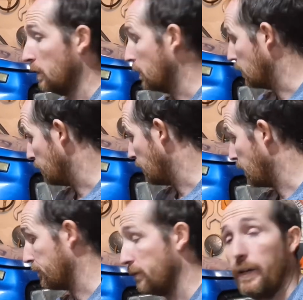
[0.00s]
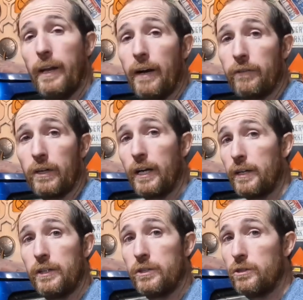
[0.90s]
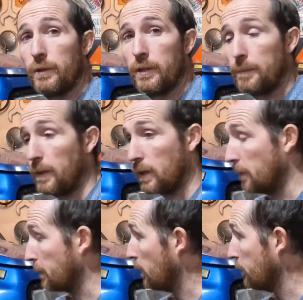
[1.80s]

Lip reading: I've never had an issue with it coming